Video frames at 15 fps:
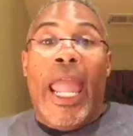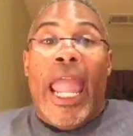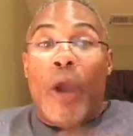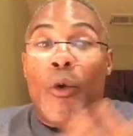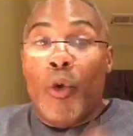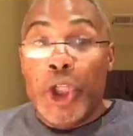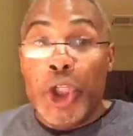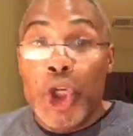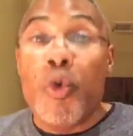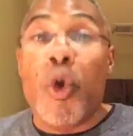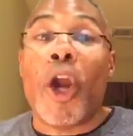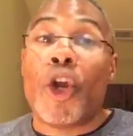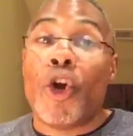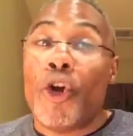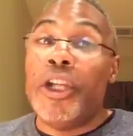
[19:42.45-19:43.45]
And when you
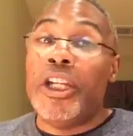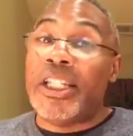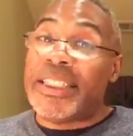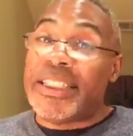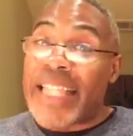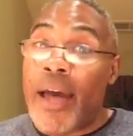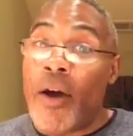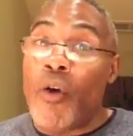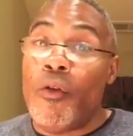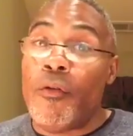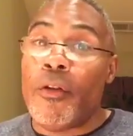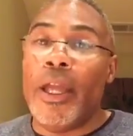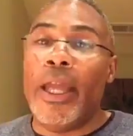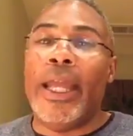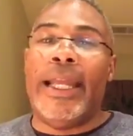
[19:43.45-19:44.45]
work on yourself,
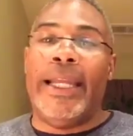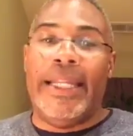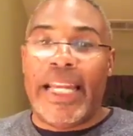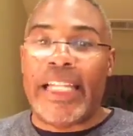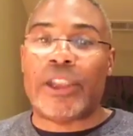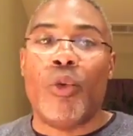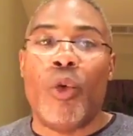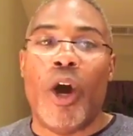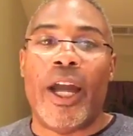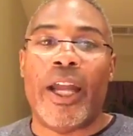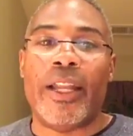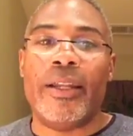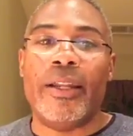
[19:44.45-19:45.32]
guess what?